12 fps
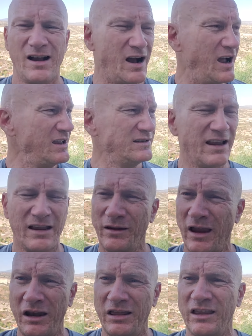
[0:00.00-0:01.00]
I ain't done
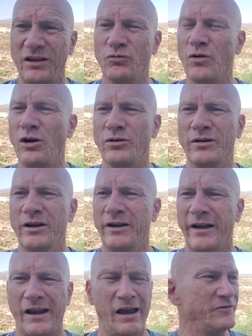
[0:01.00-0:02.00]
anything wrong
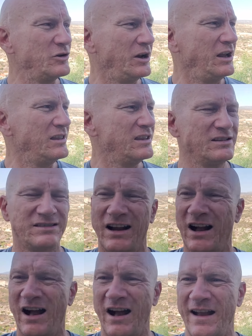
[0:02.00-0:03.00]
and I haven't got anything to
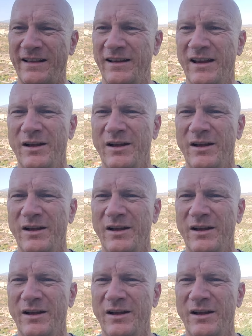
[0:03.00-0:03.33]
hide.